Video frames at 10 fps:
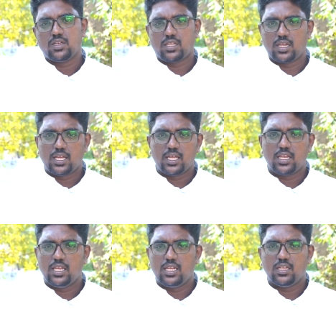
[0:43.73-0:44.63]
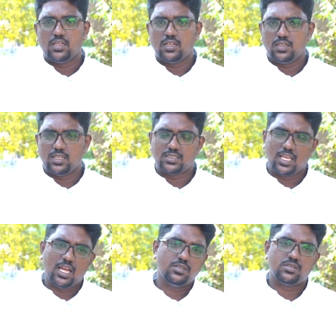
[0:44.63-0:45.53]
Gregory
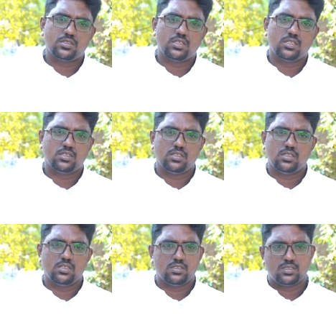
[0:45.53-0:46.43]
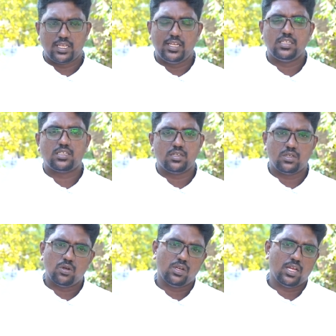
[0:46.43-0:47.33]
Nazianzus, Saint
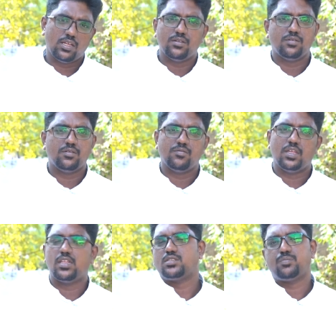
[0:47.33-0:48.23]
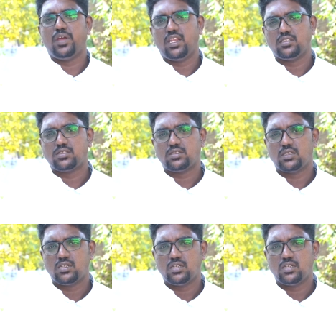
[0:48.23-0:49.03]
Nona were his parents.